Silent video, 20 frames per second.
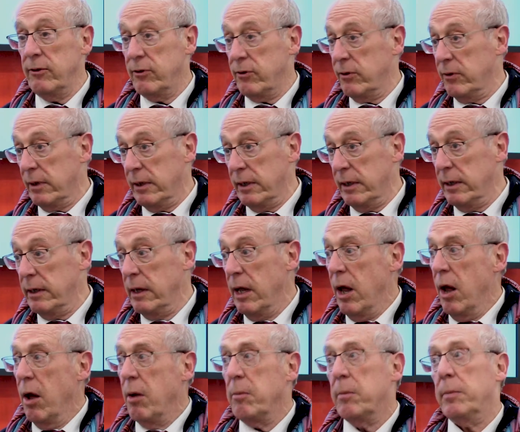certainly,
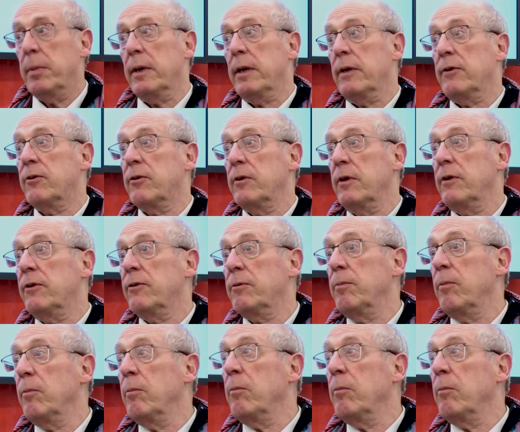but it's